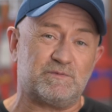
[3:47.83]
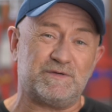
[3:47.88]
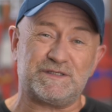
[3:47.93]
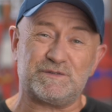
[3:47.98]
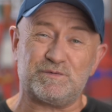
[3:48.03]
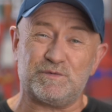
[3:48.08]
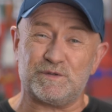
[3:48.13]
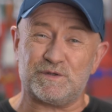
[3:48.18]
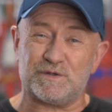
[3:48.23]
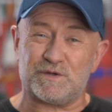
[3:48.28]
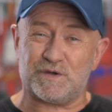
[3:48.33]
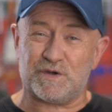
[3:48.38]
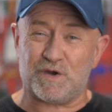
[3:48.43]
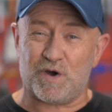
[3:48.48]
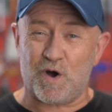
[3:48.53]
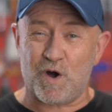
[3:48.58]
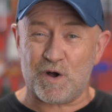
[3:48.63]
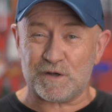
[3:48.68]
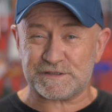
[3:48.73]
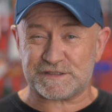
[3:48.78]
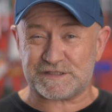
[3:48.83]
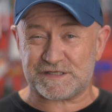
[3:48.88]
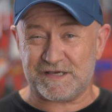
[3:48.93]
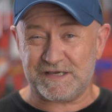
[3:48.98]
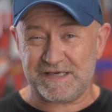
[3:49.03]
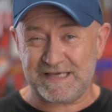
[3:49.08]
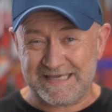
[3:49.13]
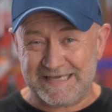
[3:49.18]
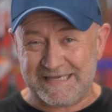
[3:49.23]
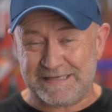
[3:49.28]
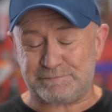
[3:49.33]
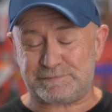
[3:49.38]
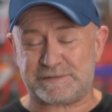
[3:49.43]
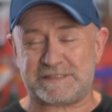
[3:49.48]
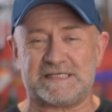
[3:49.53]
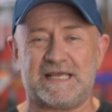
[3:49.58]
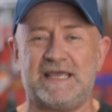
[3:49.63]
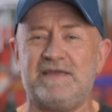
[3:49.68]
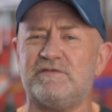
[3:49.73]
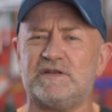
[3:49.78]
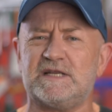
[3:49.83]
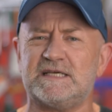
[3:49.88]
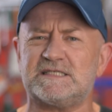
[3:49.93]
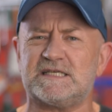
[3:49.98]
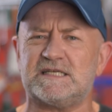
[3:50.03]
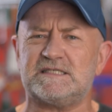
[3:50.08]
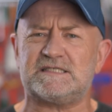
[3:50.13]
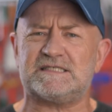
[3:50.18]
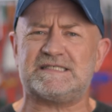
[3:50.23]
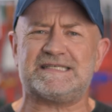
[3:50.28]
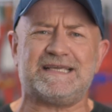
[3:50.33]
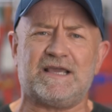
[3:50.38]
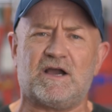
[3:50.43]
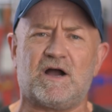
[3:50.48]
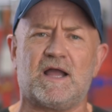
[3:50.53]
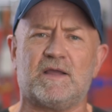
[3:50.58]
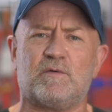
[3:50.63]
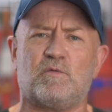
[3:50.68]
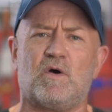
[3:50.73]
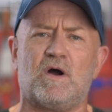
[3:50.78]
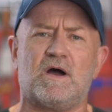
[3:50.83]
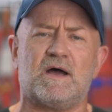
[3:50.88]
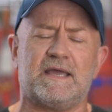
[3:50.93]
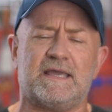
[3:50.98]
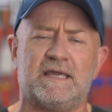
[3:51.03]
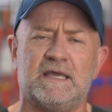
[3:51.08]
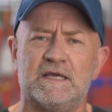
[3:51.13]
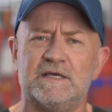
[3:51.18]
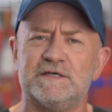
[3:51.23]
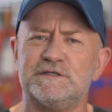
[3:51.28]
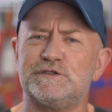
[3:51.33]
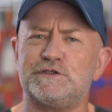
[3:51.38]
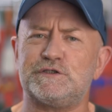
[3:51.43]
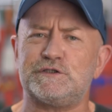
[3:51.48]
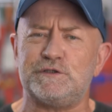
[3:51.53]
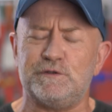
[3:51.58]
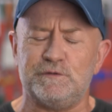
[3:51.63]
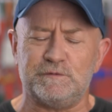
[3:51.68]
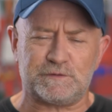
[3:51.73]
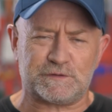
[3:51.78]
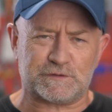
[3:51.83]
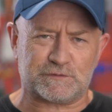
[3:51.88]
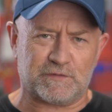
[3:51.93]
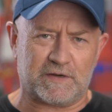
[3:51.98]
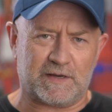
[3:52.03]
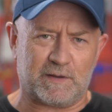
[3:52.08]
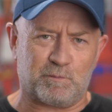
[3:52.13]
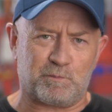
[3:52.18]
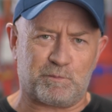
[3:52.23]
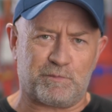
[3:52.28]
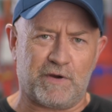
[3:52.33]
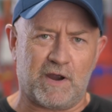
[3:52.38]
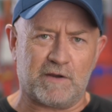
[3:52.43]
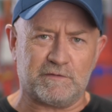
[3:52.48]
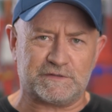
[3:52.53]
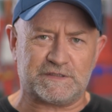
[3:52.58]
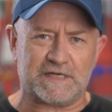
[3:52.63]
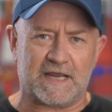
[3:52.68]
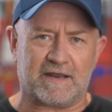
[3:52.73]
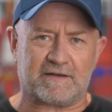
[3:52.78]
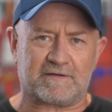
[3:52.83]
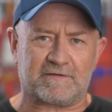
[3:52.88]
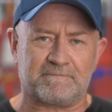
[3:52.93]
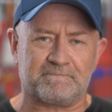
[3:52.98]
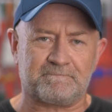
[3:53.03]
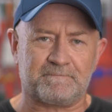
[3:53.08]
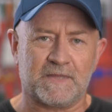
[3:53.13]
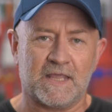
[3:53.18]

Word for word: which would cost heaps, even as a DIY shoestring project.